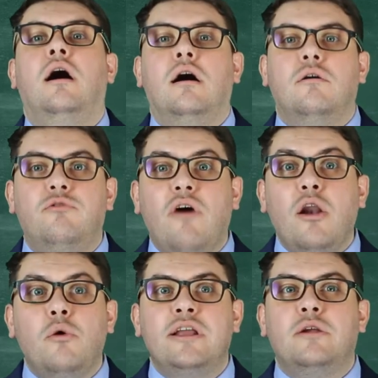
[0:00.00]

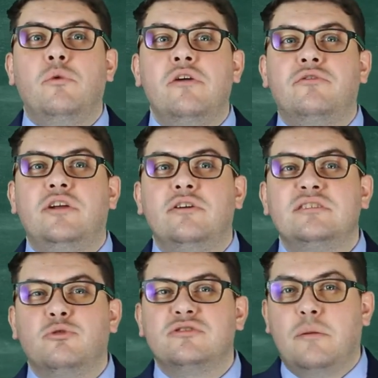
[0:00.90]
follow it with the
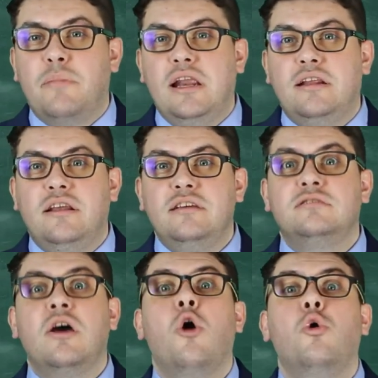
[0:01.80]

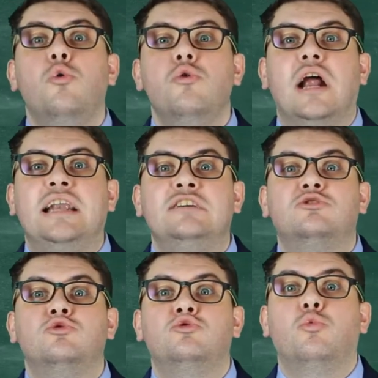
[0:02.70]
responsibilities, who needs
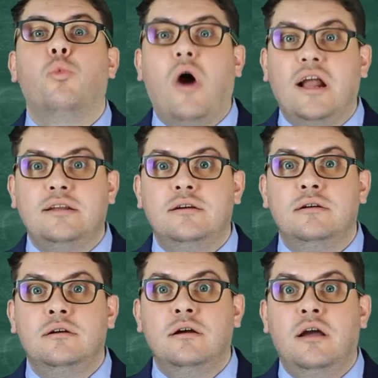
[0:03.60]
to do what,
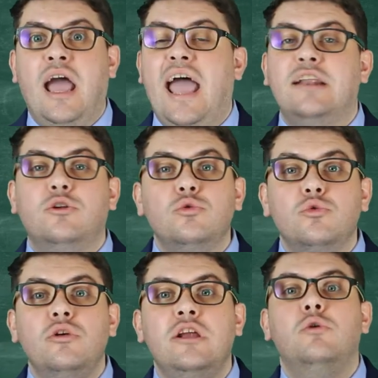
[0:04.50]
and don't
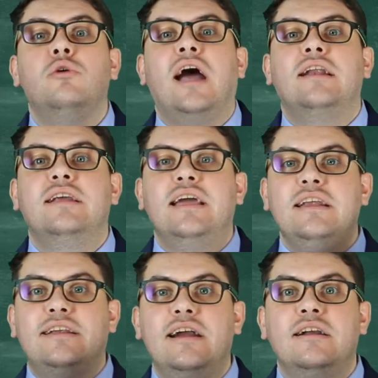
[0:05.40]
only look at the
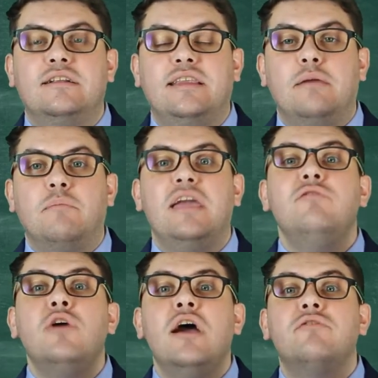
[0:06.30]
internal team. If
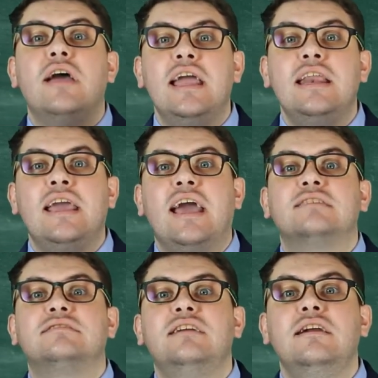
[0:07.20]
you have any
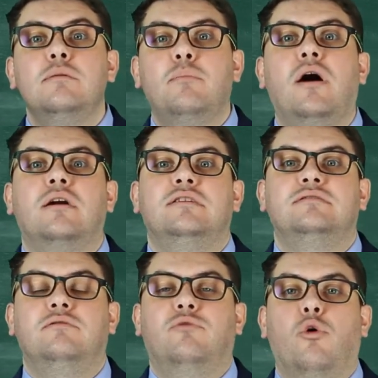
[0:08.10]
external parties
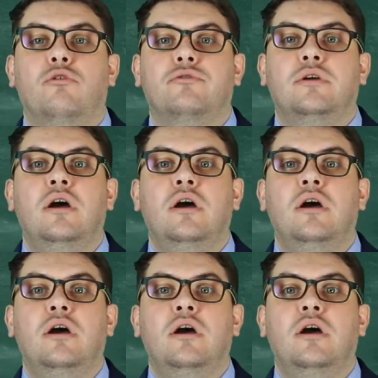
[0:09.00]
involved,